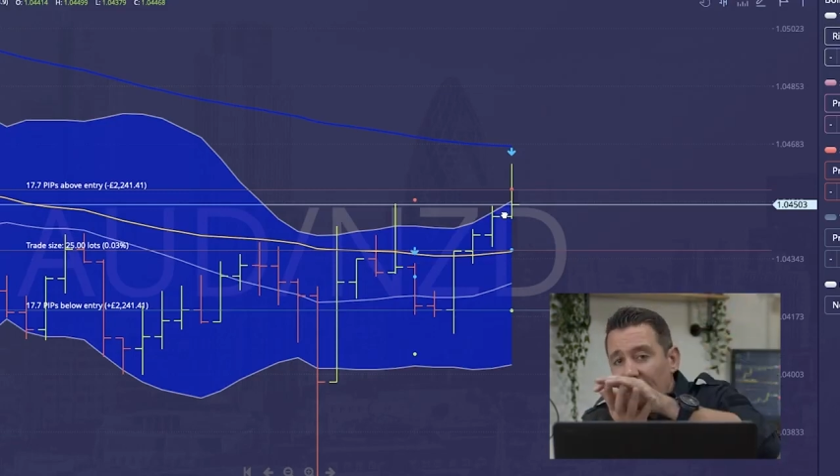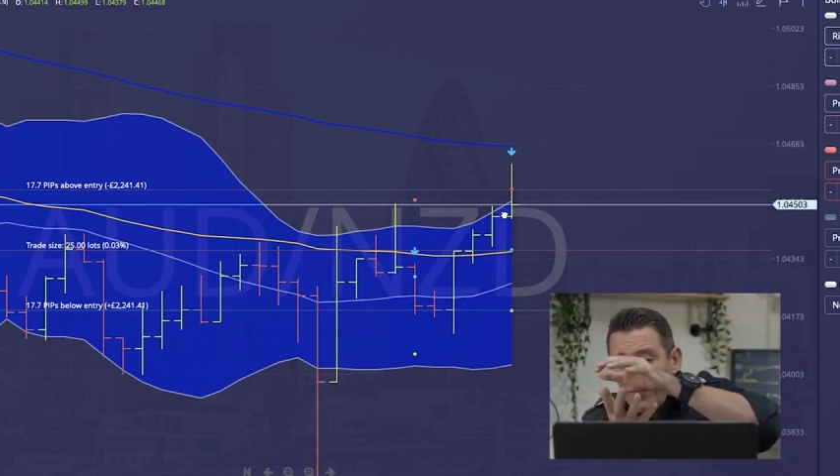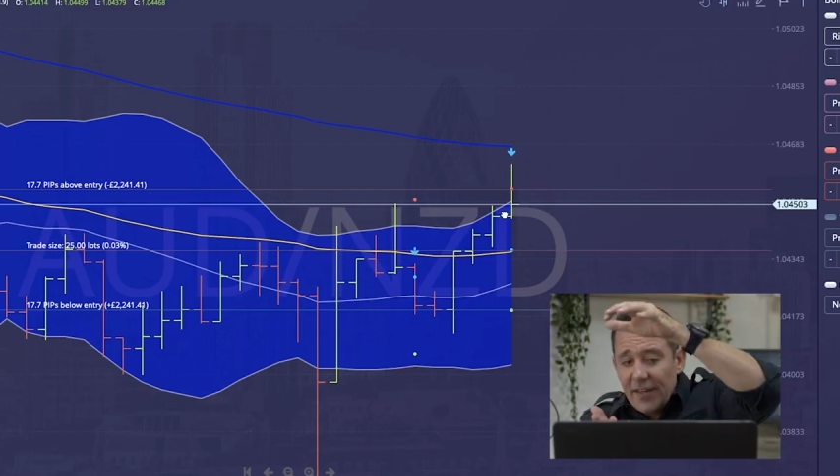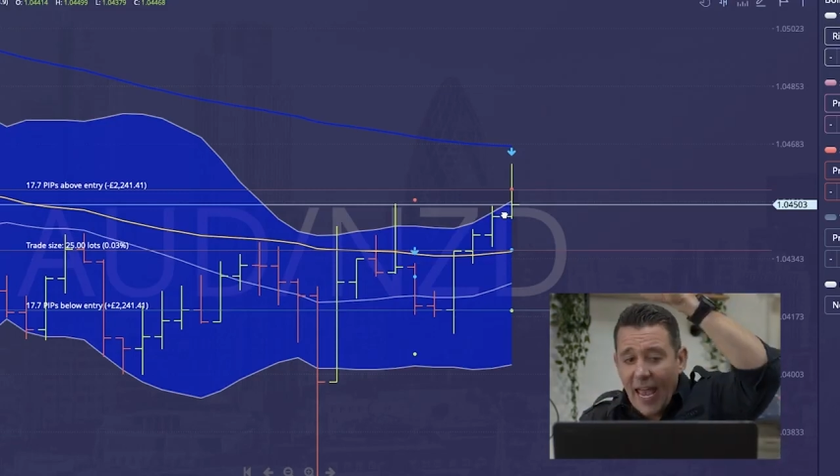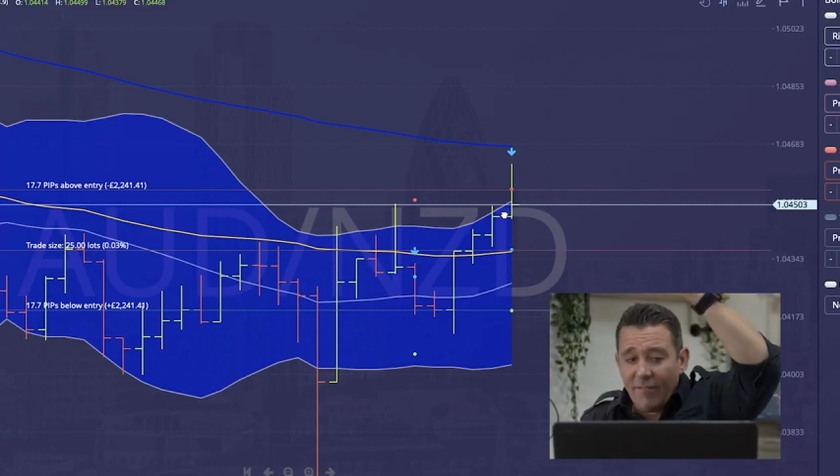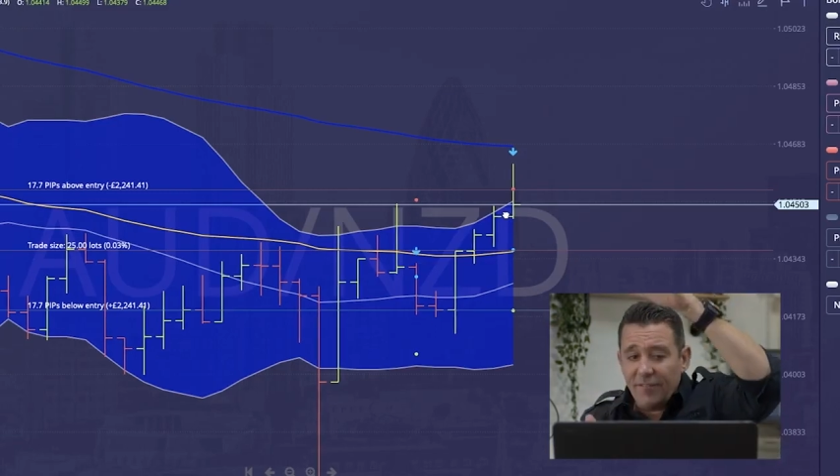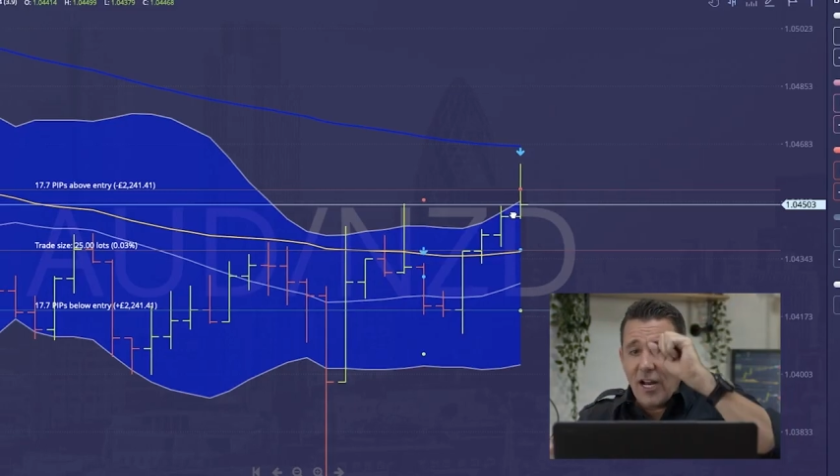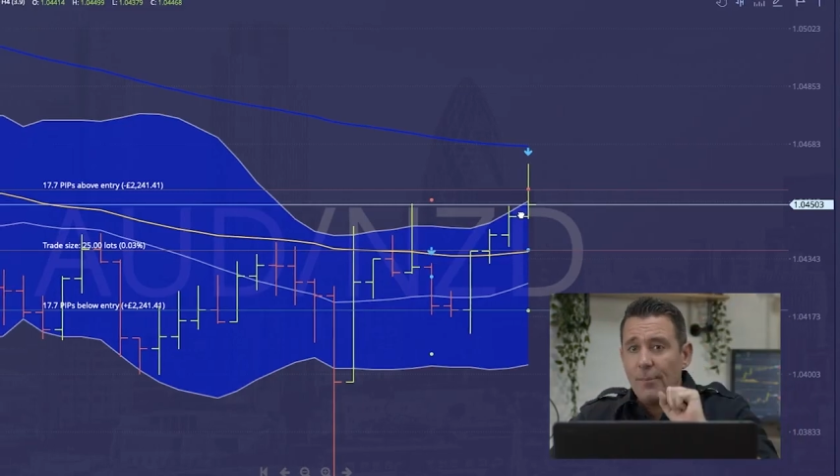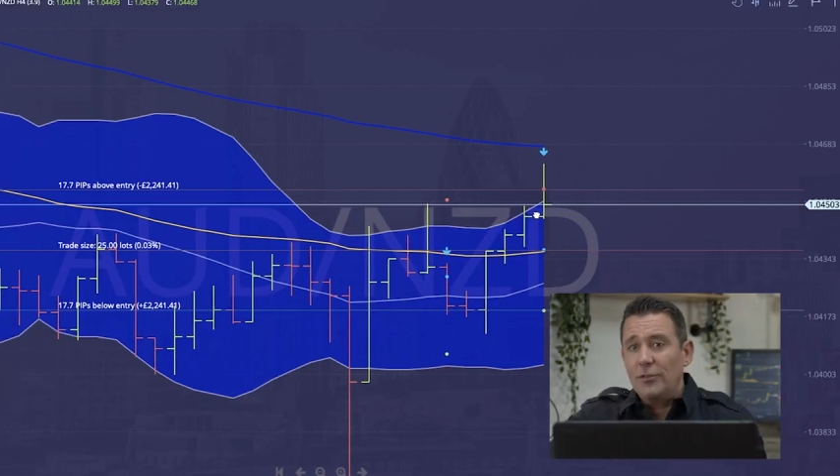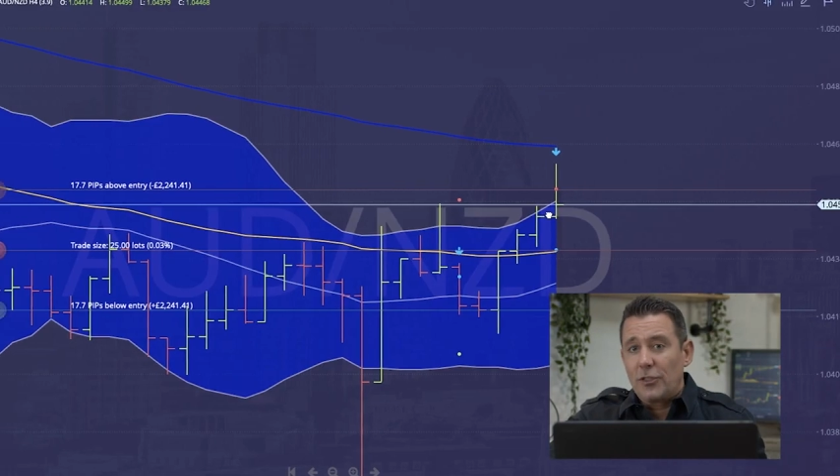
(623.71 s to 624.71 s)
If the
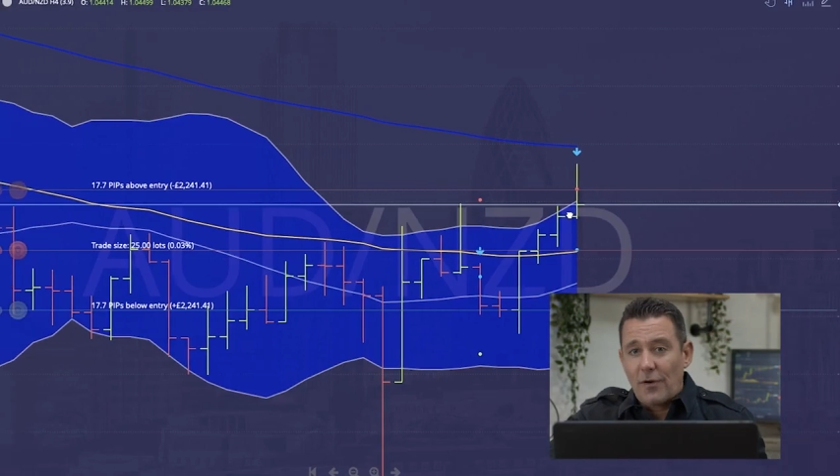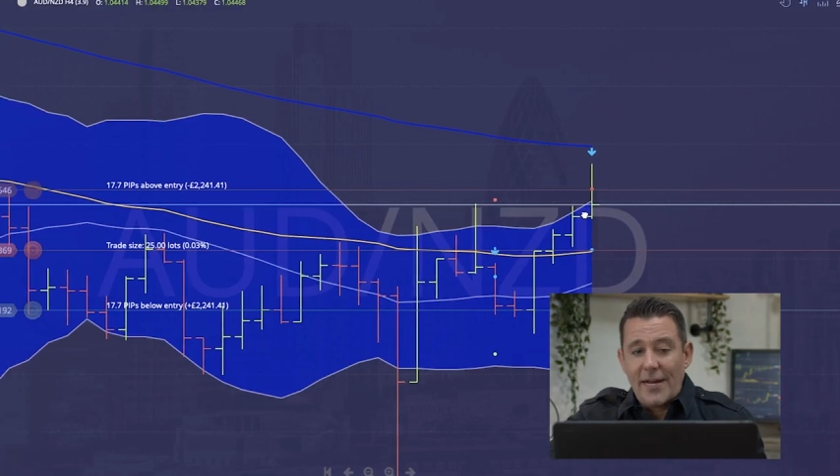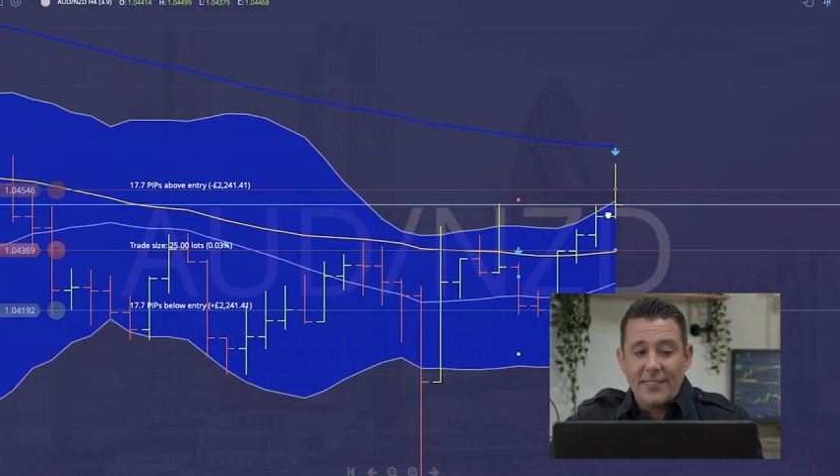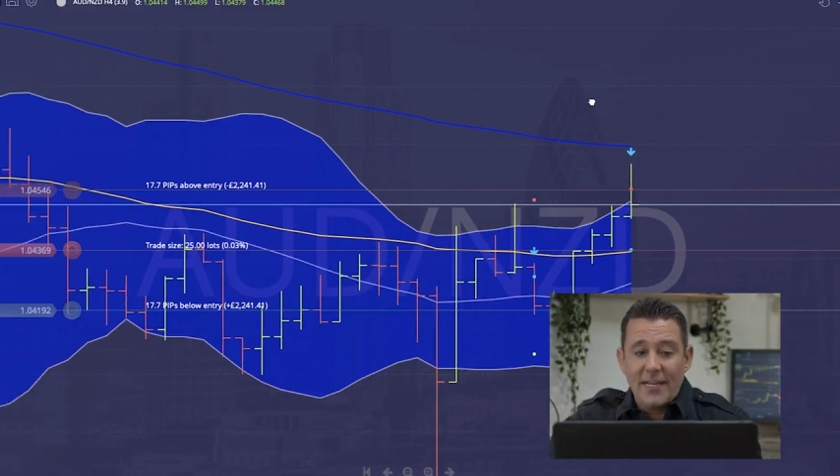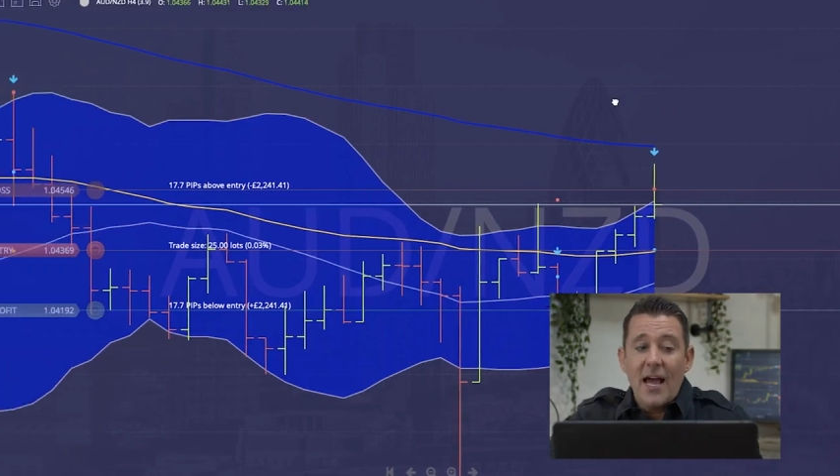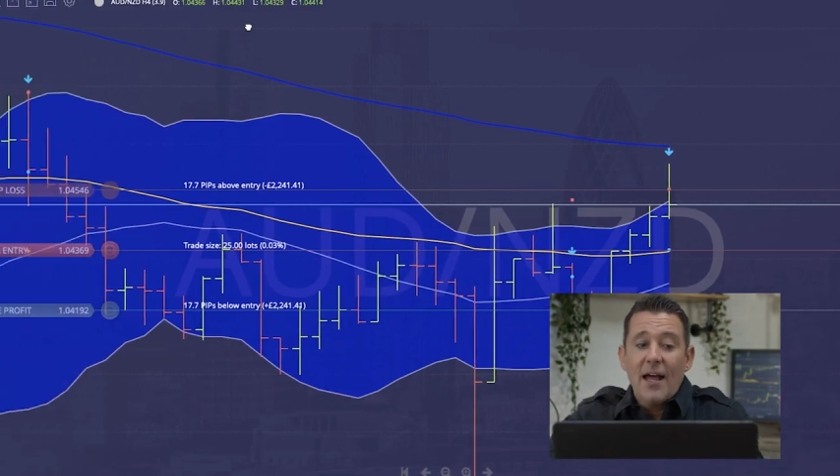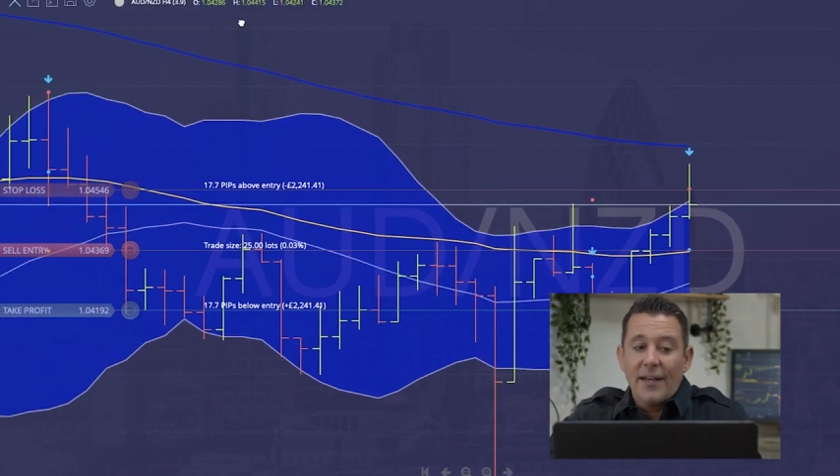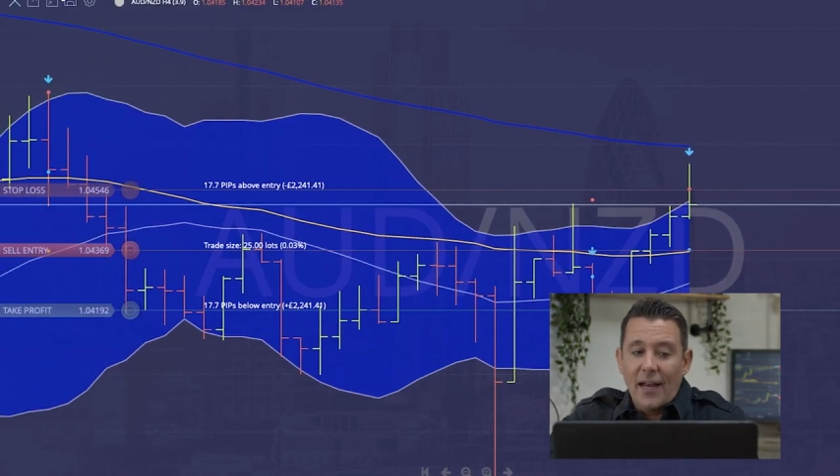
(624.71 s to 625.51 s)
envelope was greater,